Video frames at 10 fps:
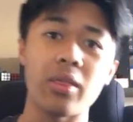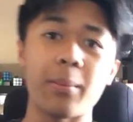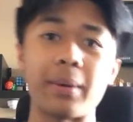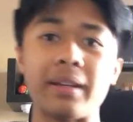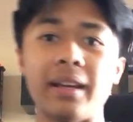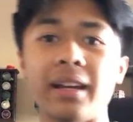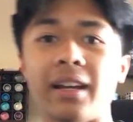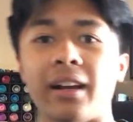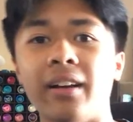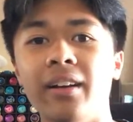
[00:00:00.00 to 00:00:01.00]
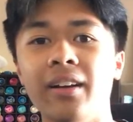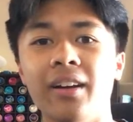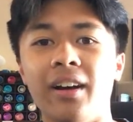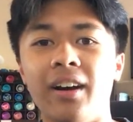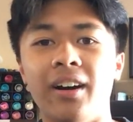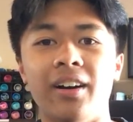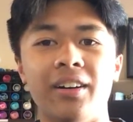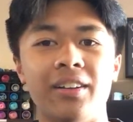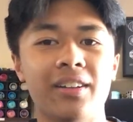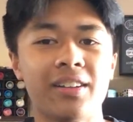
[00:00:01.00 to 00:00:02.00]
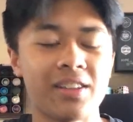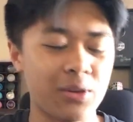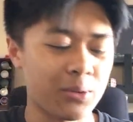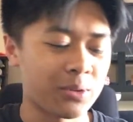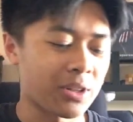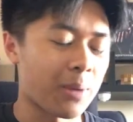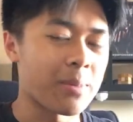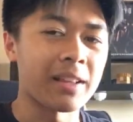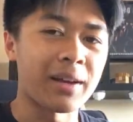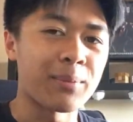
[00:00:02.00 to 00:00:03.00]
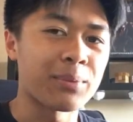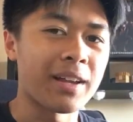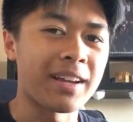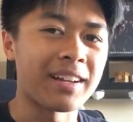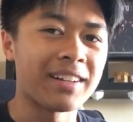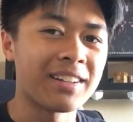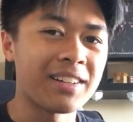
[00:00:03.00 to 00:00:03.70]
in the beginning. You saw me like playing